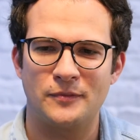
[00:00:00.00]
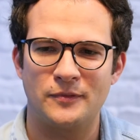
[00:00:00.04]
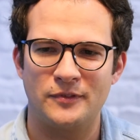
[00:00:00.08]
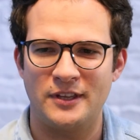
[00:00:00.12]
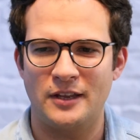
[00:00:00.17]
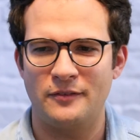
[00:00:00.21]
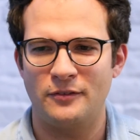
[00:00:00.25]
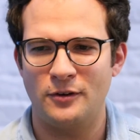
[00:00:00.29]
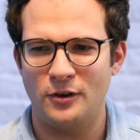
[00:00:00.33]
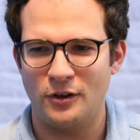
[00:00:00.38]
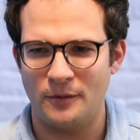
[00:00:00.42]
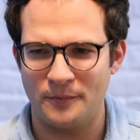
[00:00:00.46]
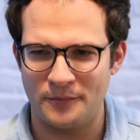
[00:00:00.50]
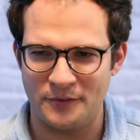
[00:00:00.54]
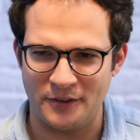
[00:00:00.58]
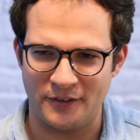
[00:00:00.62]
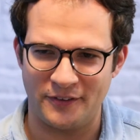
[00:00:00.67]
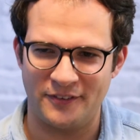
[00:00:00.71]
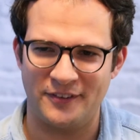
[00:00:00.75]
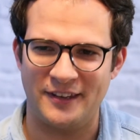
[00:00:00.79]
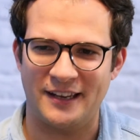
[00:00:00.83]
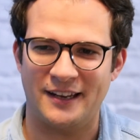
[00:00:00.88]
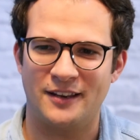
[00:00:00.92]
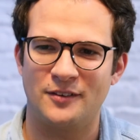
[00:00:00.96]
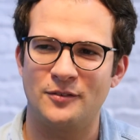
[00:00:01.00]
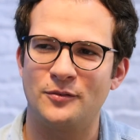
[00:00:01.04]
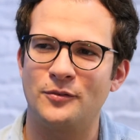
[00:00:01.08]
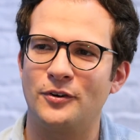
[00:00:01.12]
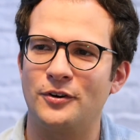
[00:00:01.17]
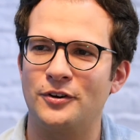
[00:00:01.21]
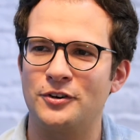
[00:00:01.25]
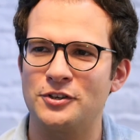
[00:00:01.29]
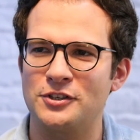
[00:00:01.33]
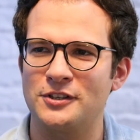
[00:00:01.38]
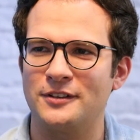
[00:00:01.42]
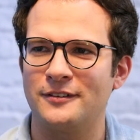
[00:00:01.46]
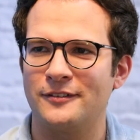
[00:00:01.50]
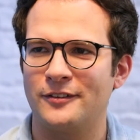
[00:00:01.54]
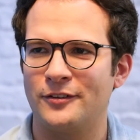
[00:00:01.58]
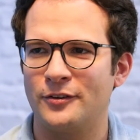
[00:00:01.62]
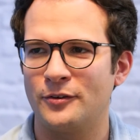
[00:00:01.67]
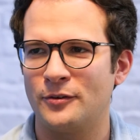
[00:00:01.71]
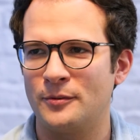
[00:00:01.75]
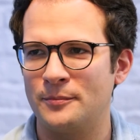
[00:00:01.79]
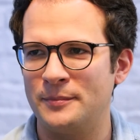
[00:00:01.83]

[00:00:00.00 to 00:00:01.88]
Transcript: Developed the second version, so